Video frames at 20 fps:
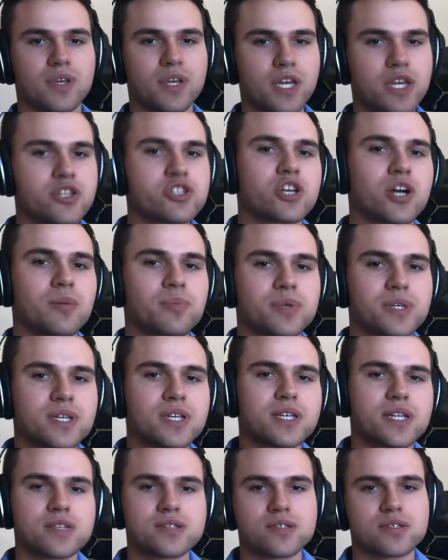Each company
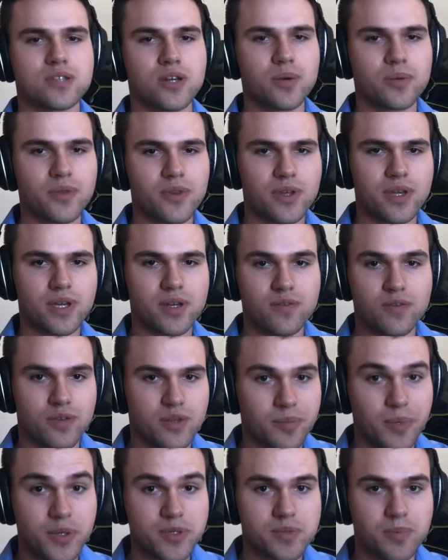does its own thing for
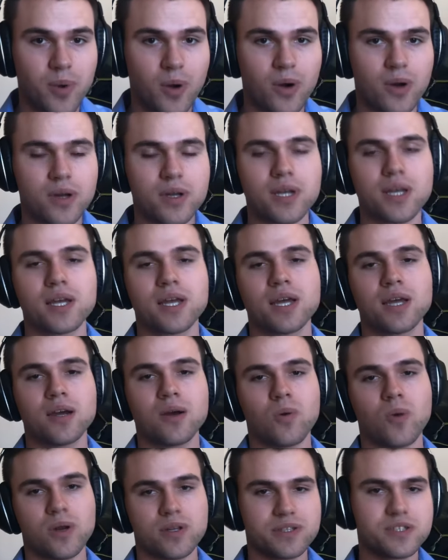the most part,
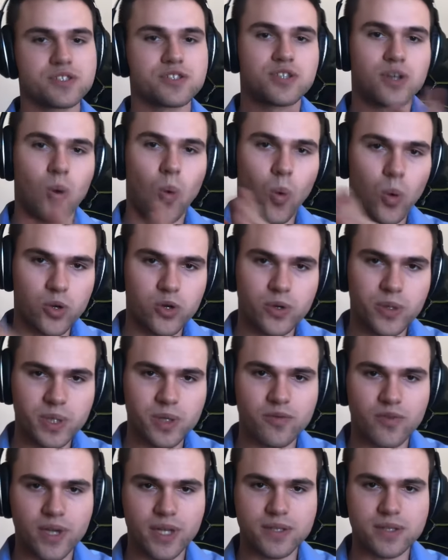or at least the ordering
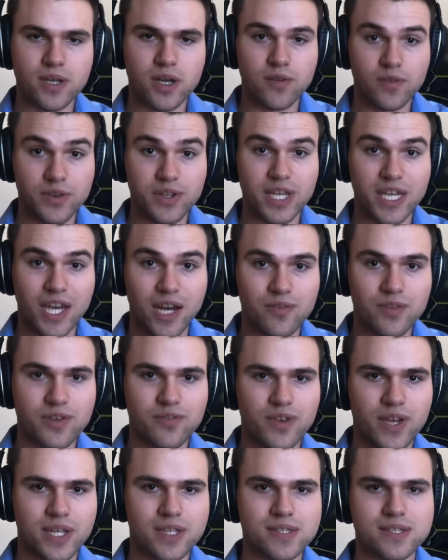event of
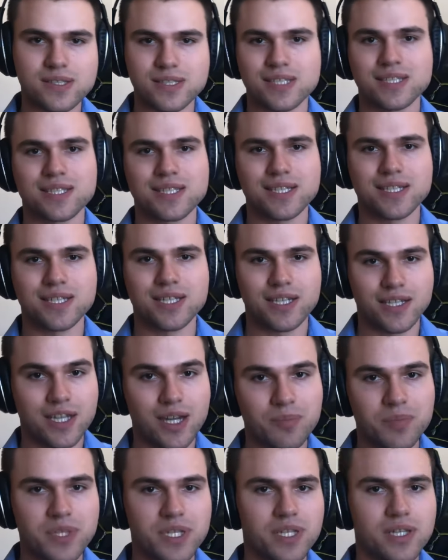events. And a
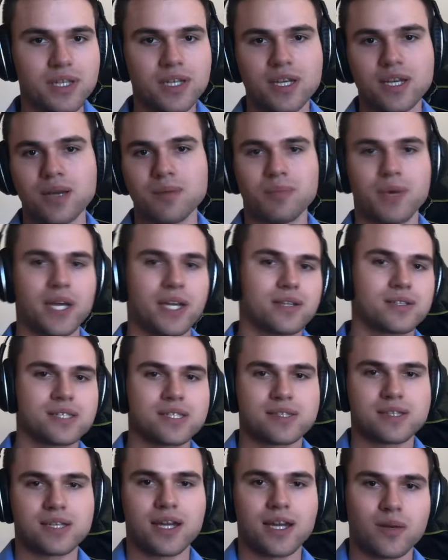company might
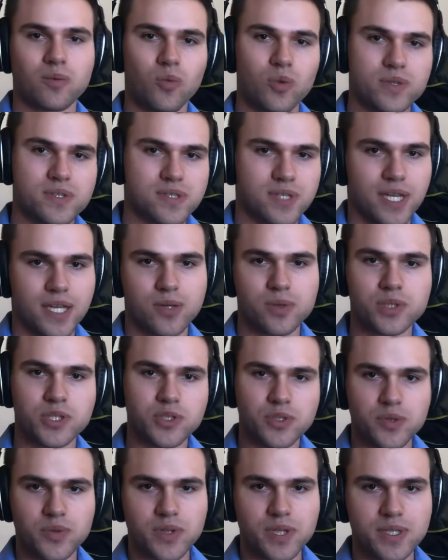decide one cycle to
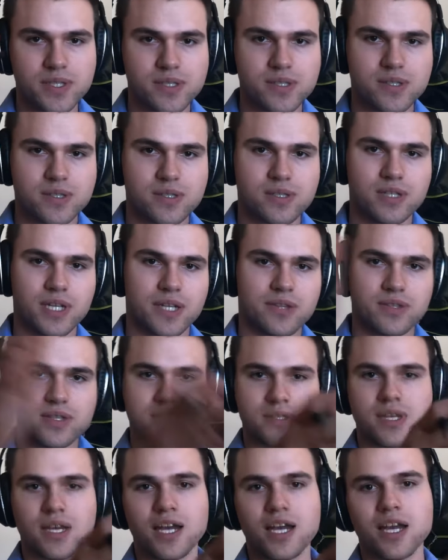do this at
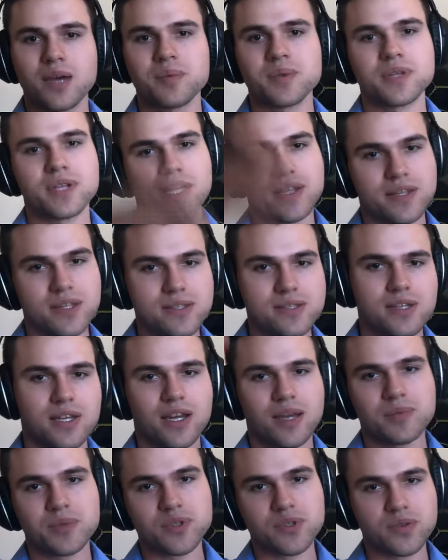this time and at this
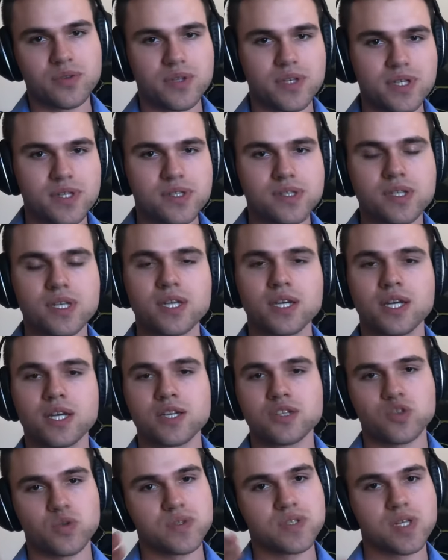time to do this.
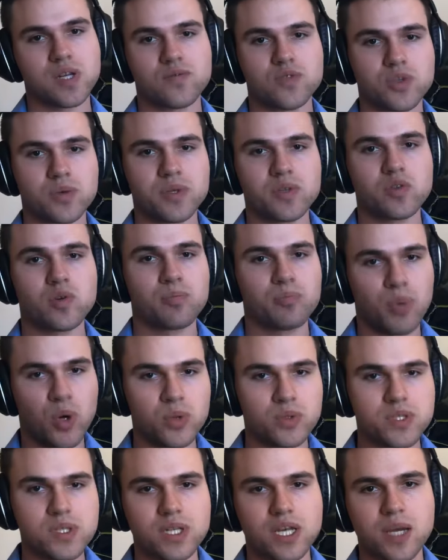So instead of doing the
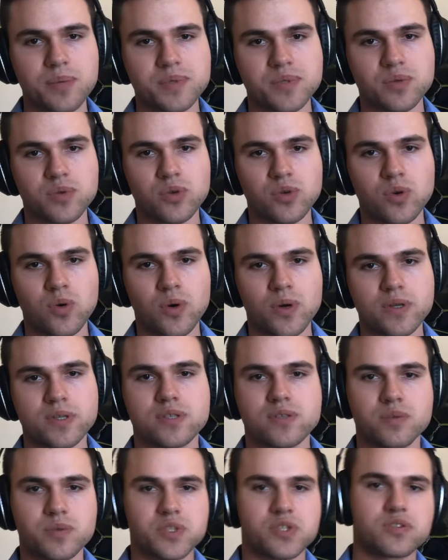Bolton obstacle
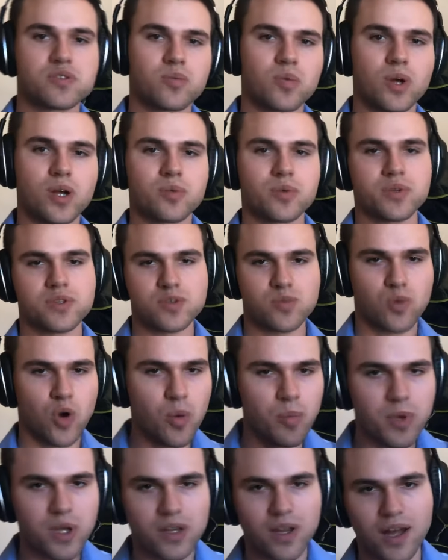course, which is the one where it's the
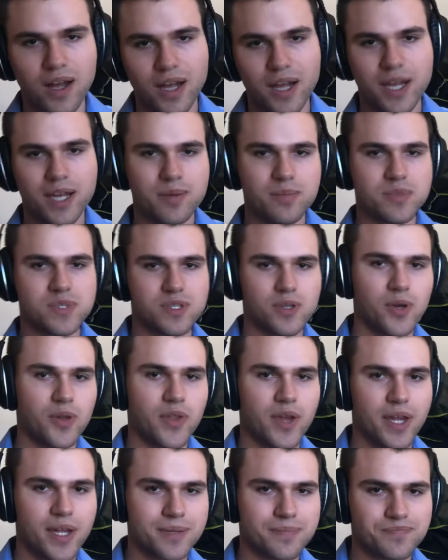rope climbs and all
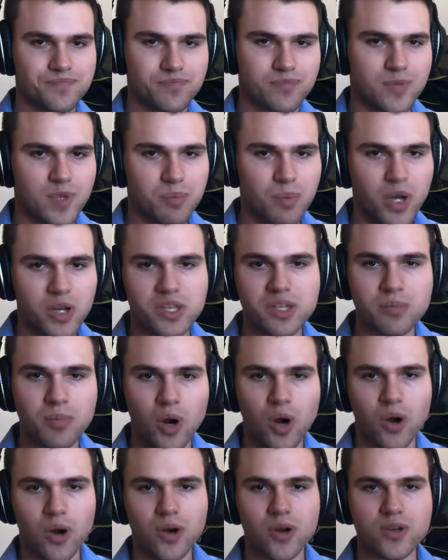that, the monkey
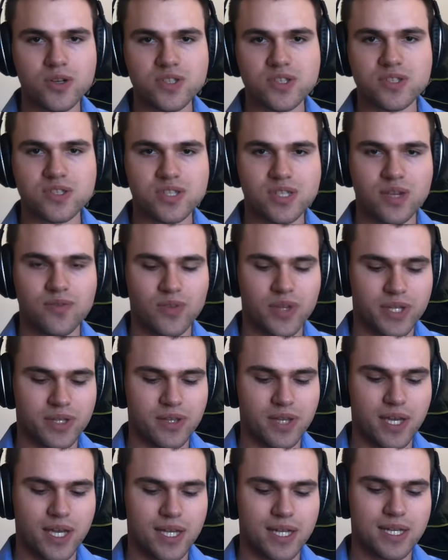bars and stuff like
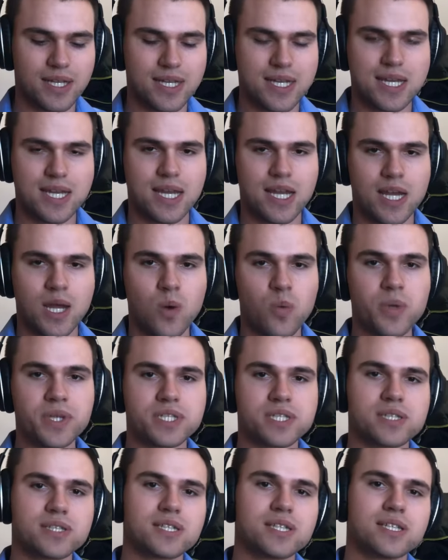that, we
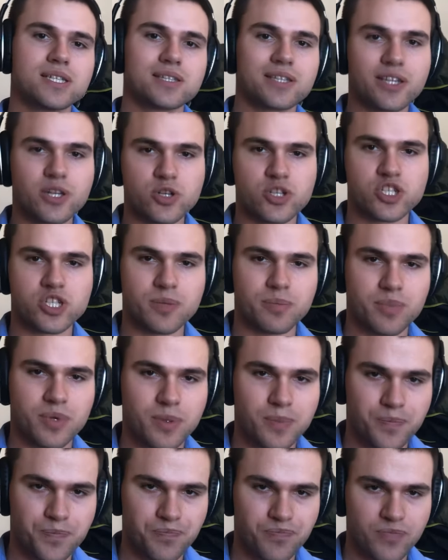did the leadership
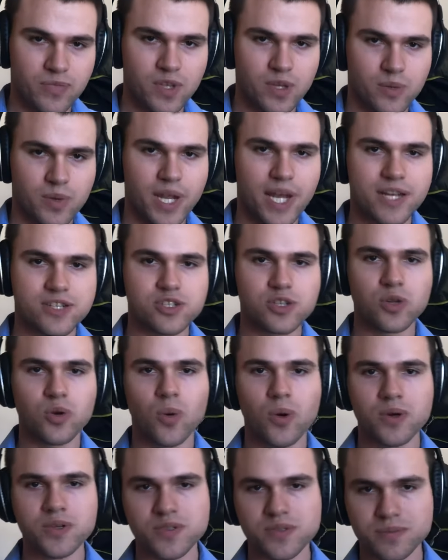reaction
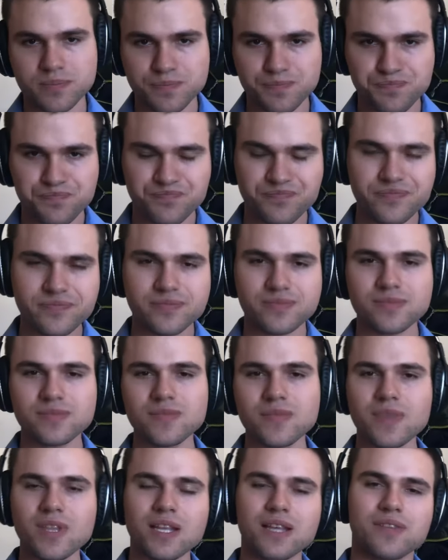course.
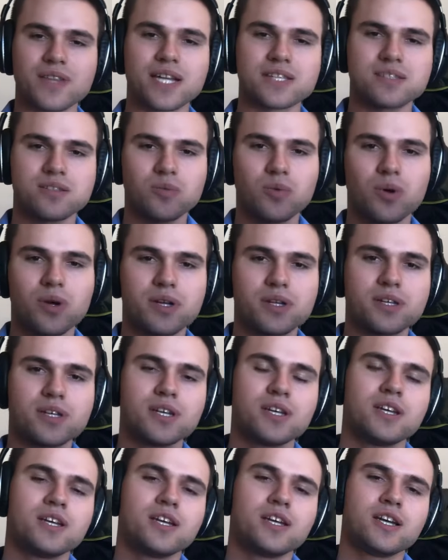That's the one
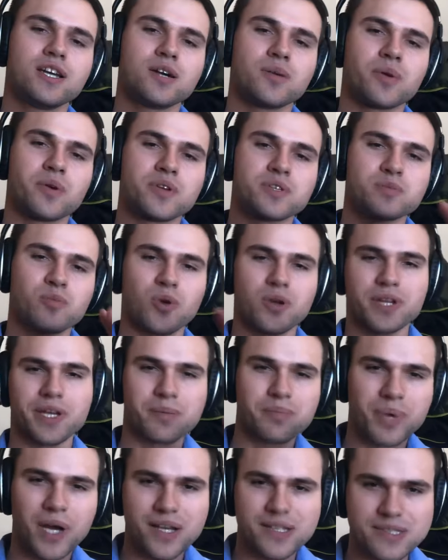where it's more
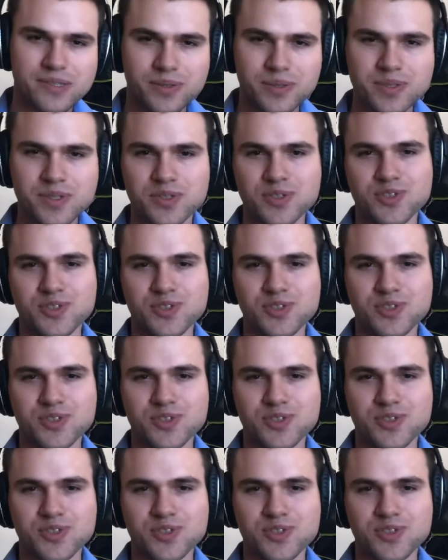like puzzles.